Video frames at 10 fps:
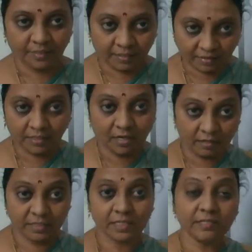The
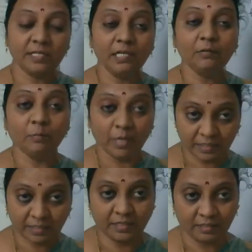car is still
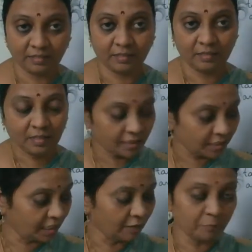wet.
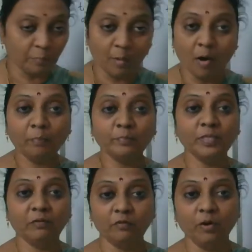They have mopped
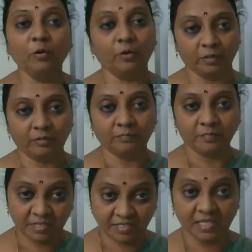the floor.
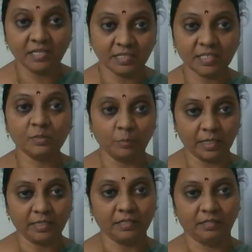Still, it is
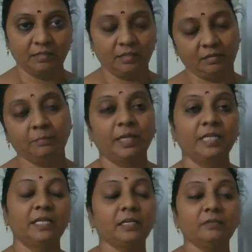wet. By
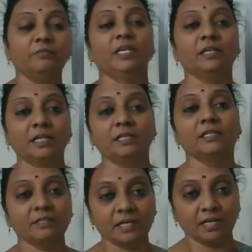that we can
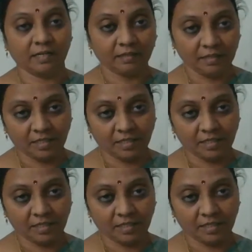understand.